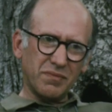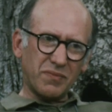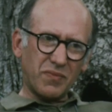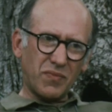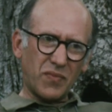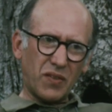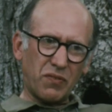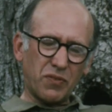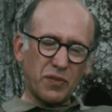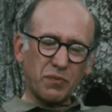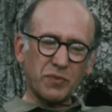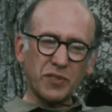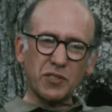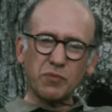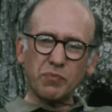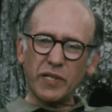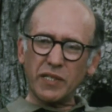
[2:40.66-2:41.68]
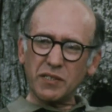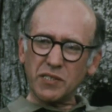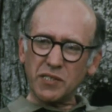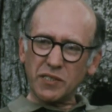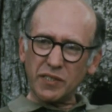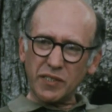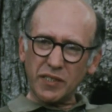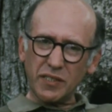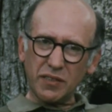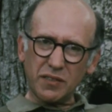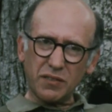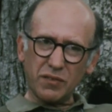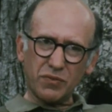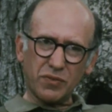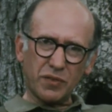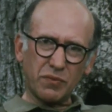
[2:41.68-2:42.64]
from this main street,
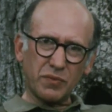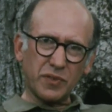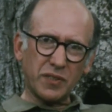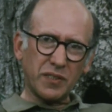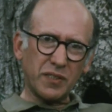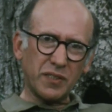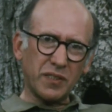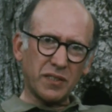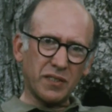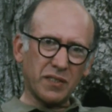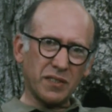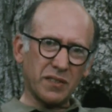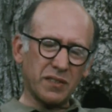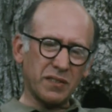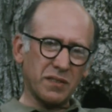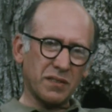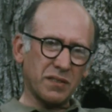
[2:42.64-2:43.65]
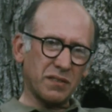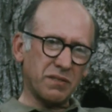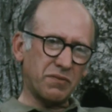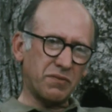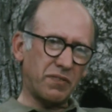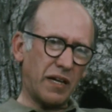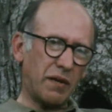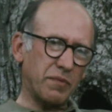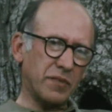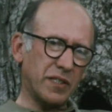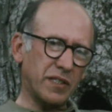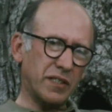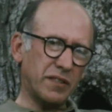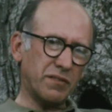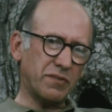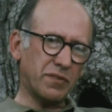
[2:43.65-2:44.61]
from the uh,
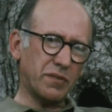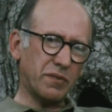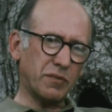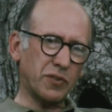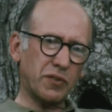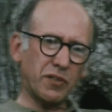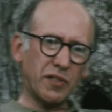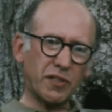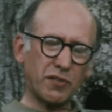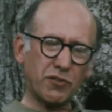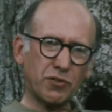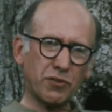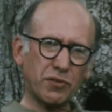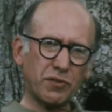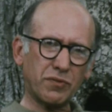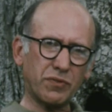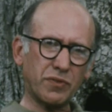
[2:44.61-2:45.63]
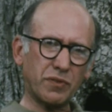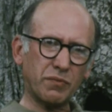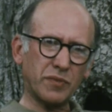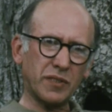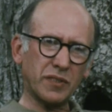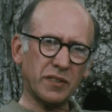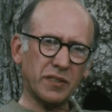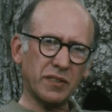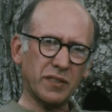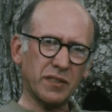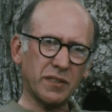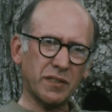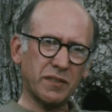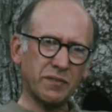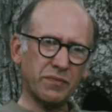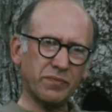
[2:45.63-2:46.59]
family, from the culture, from the
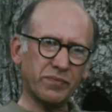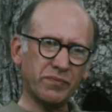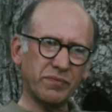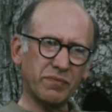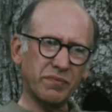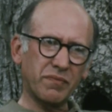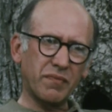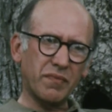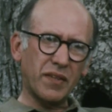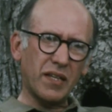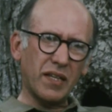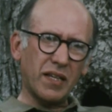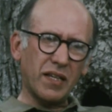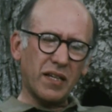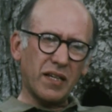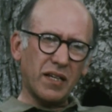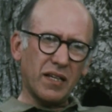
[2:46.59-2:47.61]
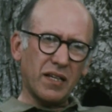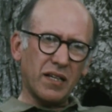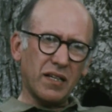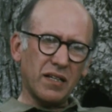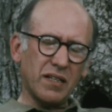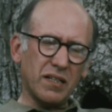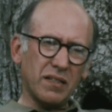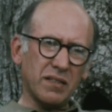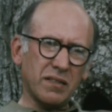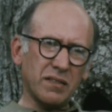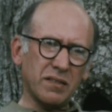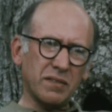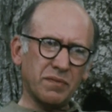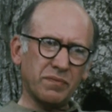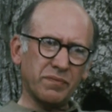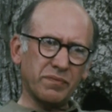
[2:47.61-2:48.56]
um,
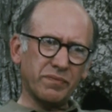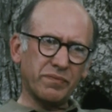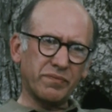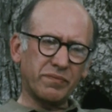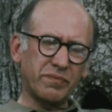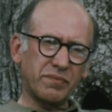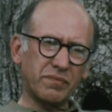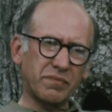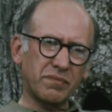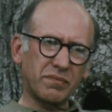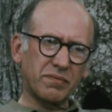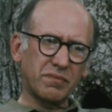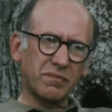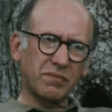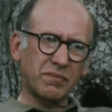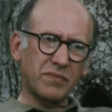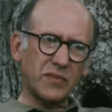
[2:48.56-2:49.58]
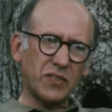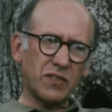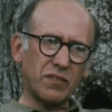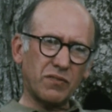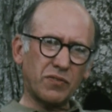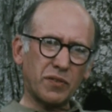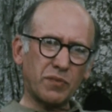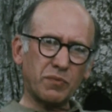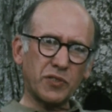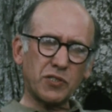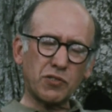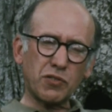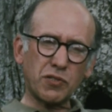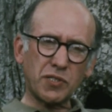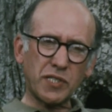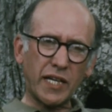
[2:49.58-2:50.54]
um, from the
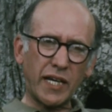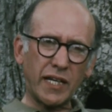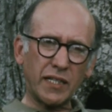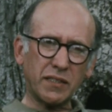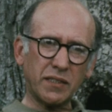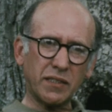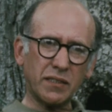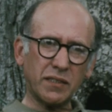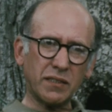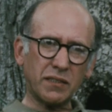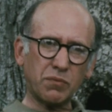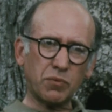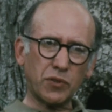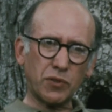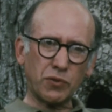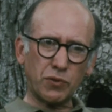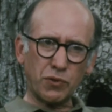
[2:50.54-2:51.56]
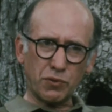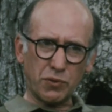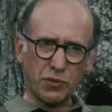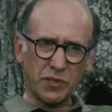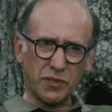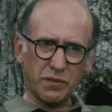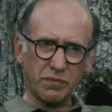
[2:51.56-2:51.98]
society that produced them.